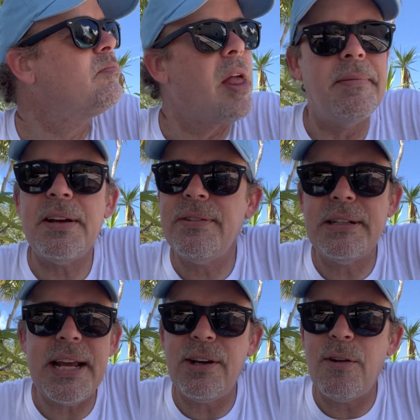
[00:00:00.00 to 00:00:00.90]
I'm definitely
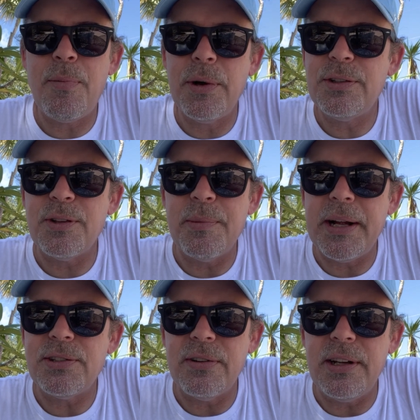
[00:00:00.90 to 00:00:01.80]
taking off points for the
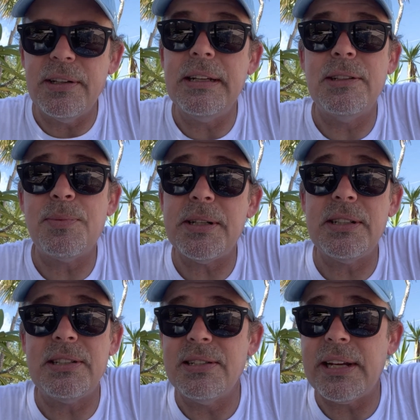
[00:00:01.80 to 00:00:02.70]
mozzarella,
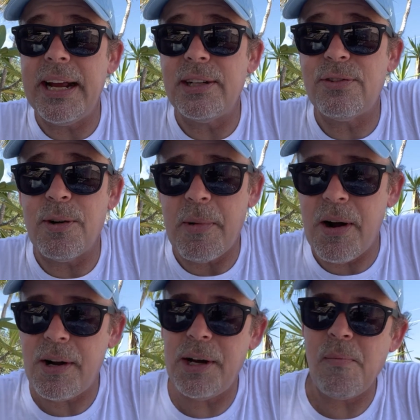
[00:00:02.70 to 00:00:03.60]
especially since I asked for
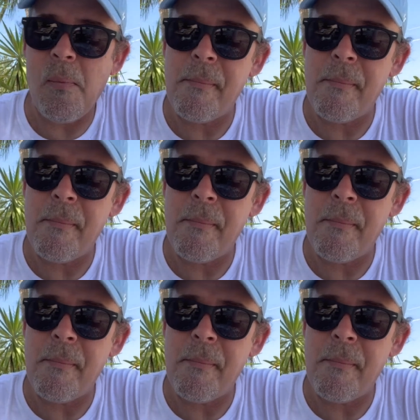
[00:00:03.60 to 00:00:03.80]
American.